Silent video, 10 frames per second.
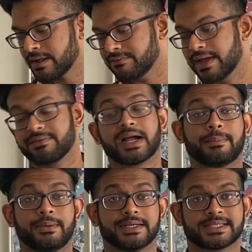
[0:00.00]
We have a
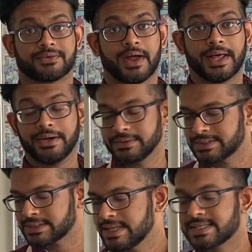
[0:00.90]
couple of serranos,
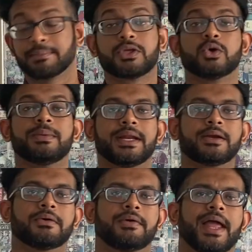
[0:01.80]
some cumin and
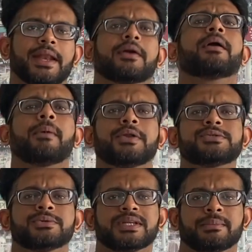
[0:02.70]
coriander, about
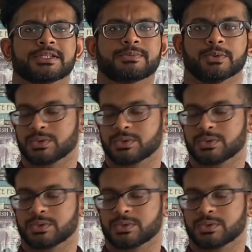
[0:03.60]
2 tablespoons